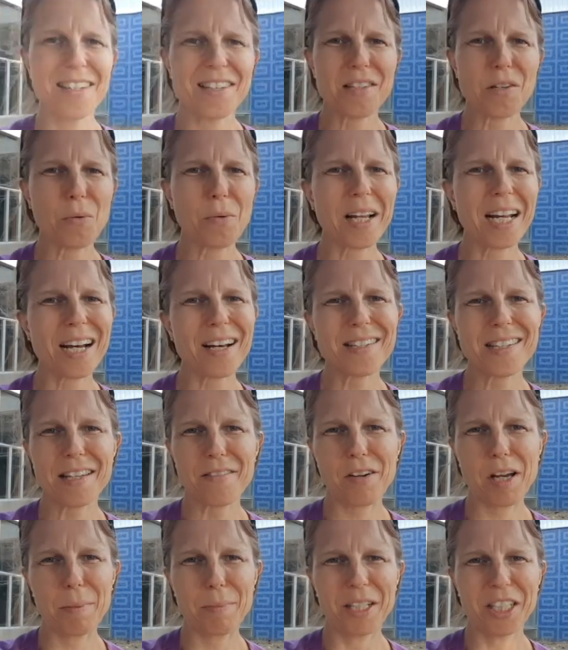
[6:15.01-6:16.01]
So what else
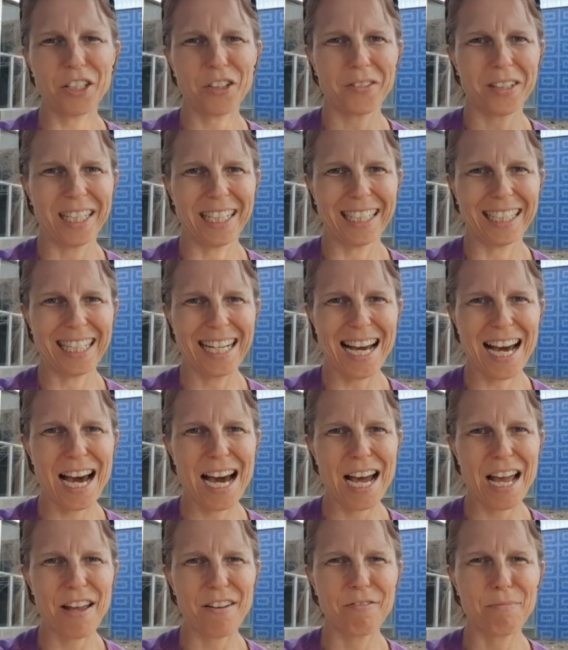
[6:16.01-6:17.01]
have I been doing?
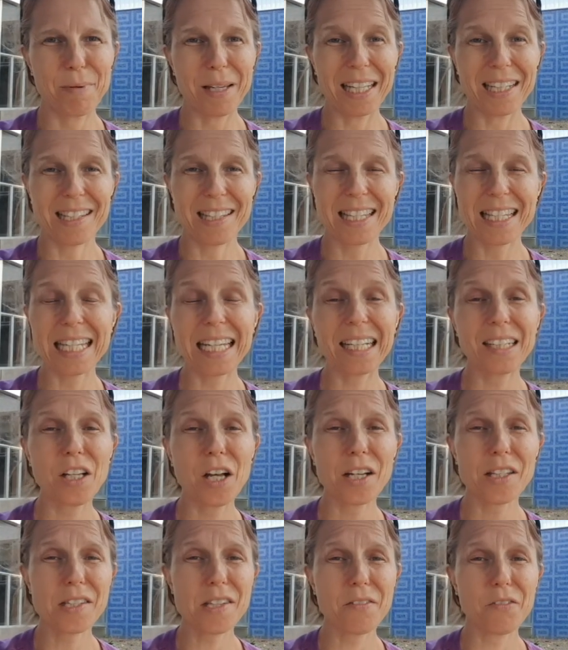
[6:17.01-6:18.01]
I've been seeing
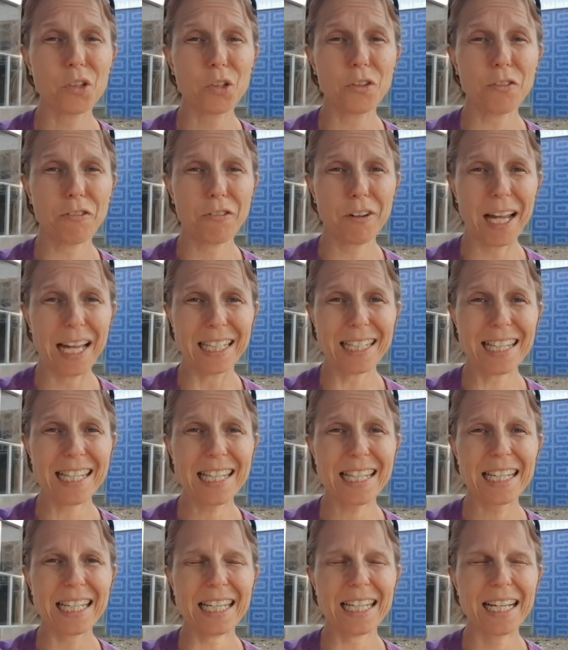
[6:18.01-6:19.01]
lots of old
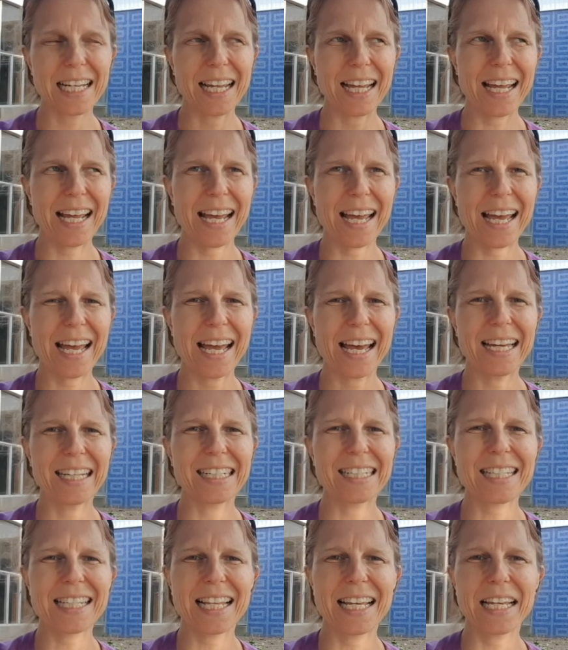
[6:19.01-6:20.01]
friends
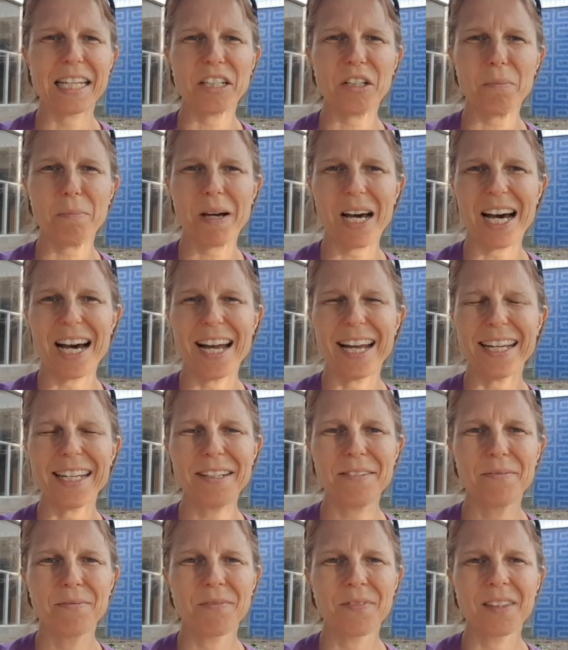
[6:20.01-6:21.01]
and saying
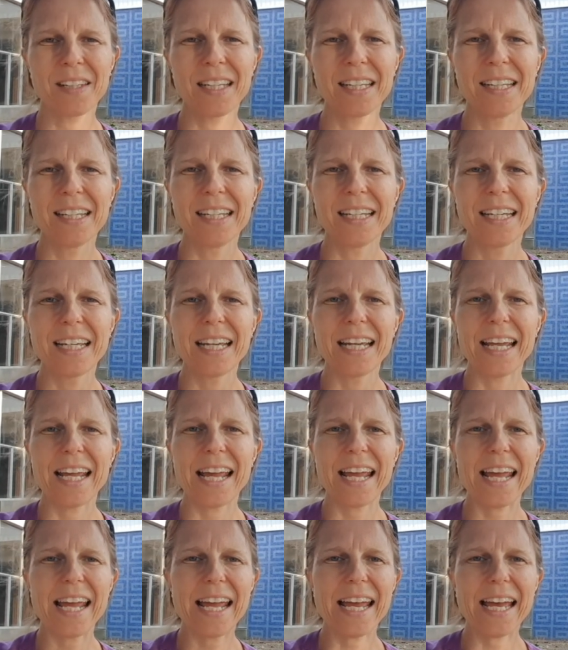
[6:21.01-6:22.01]
goodbye
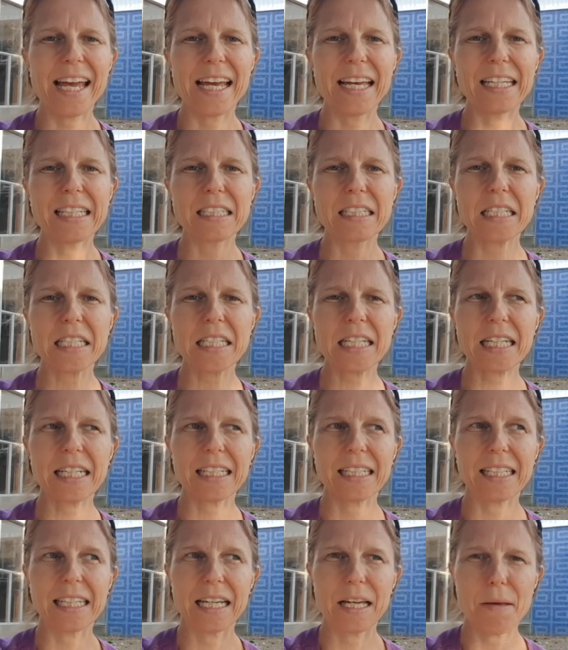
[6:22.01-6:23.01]
and
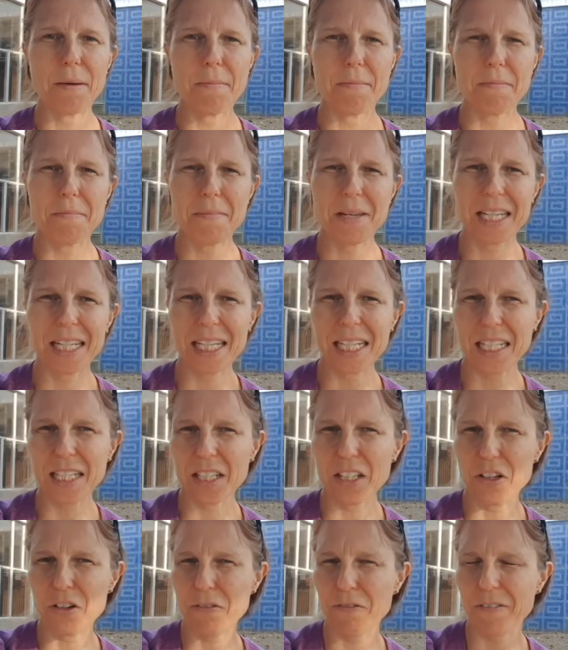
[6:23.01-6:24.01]

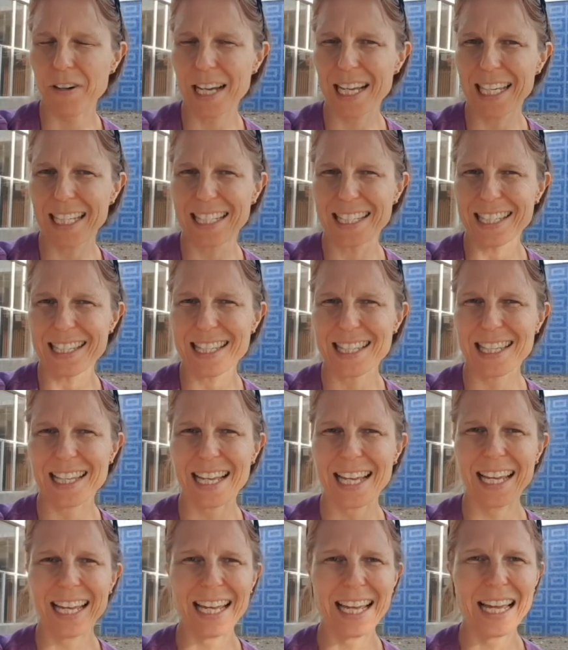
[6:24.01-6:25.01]
meeting new friends,
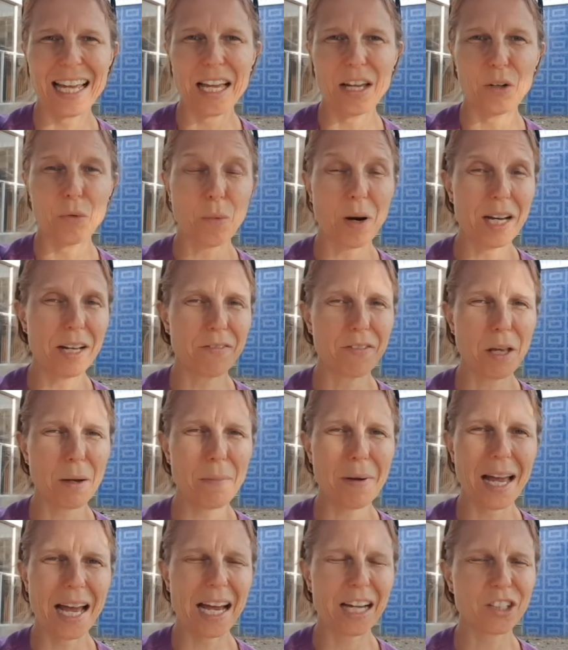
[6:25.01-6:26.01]
and one of
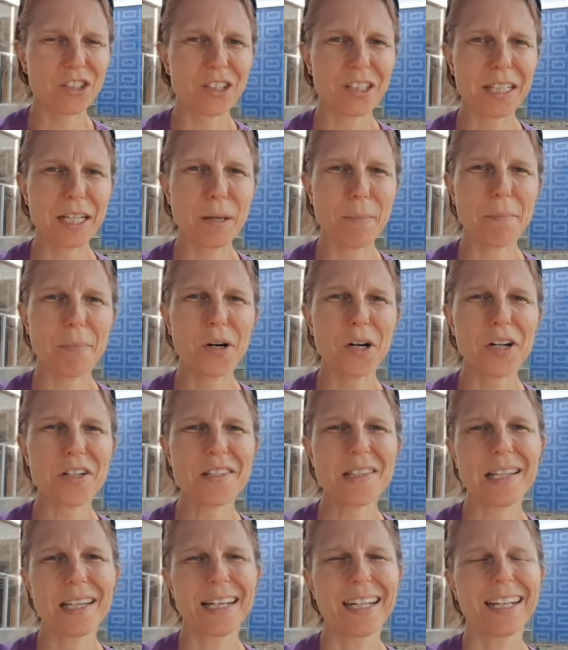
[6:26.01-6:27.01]
them actually in
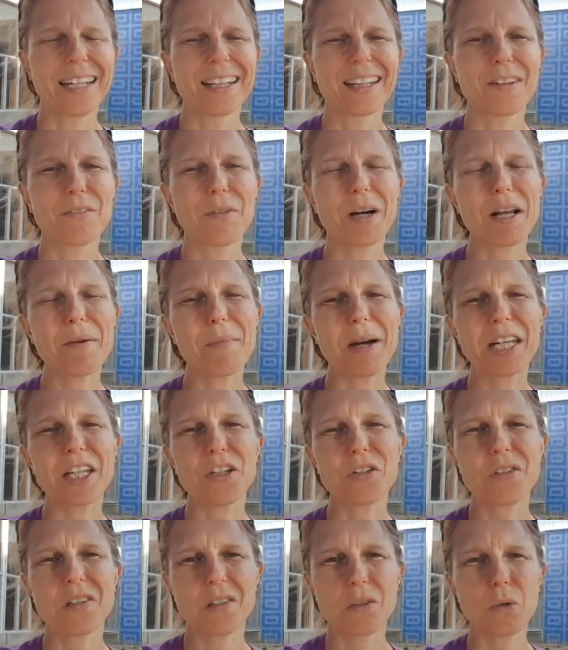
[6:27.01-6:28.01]
person. One of my
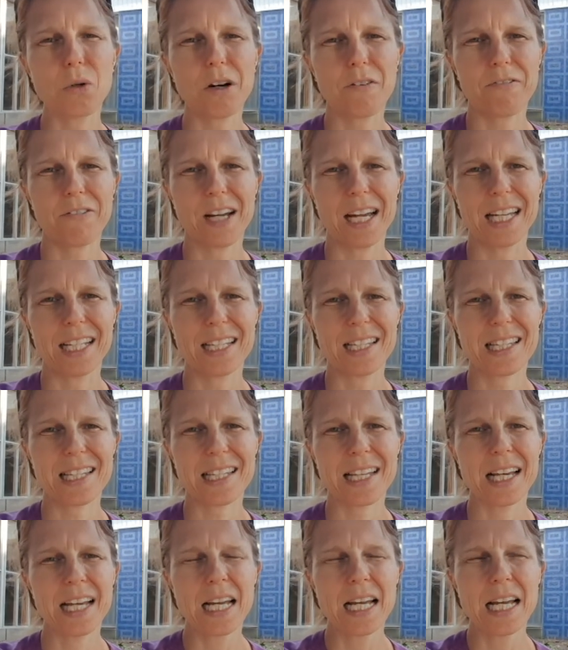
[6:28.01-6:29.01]
new school
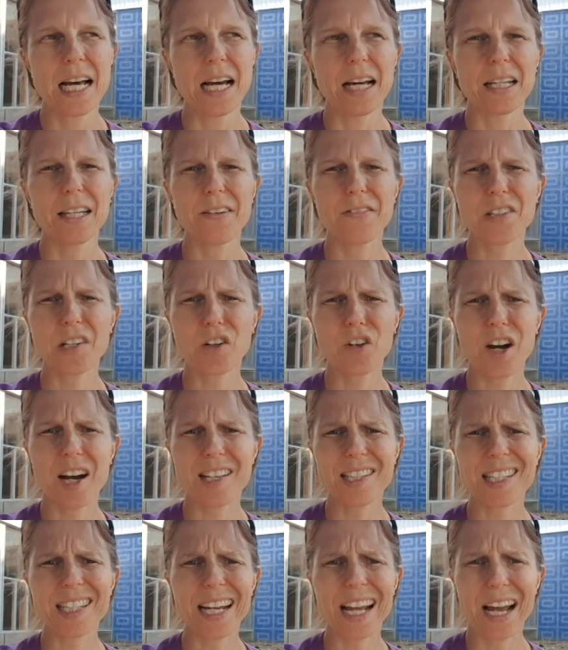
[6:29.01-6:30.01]
friends lives
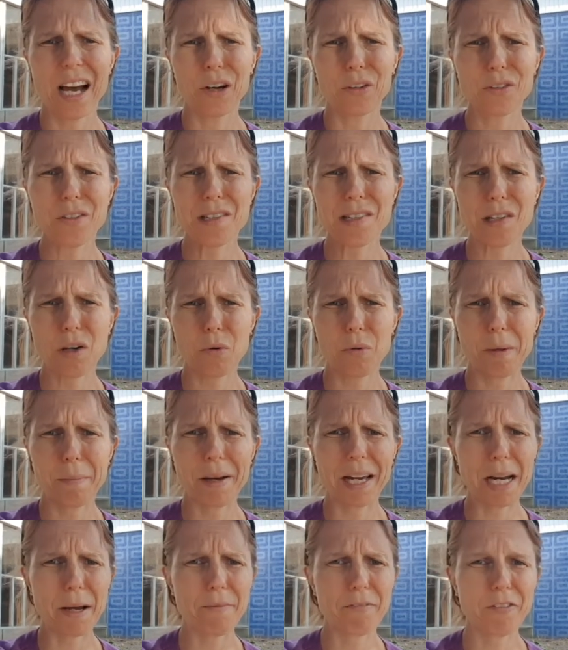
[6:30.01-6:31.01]
across town, so we
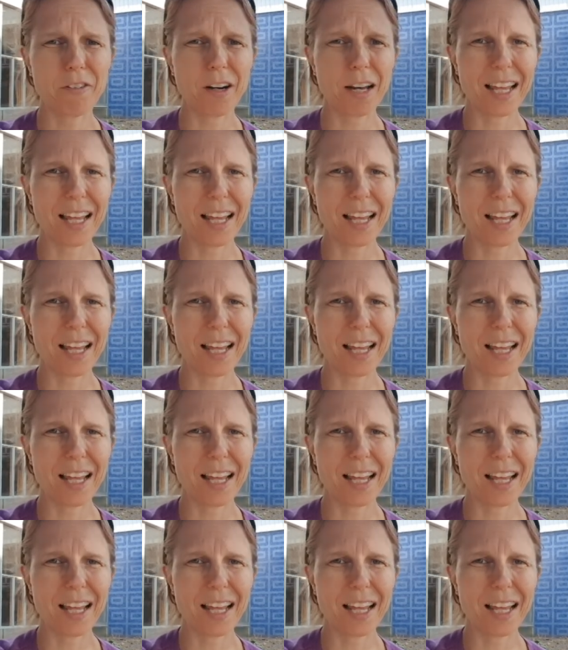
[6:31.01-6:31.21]
met up for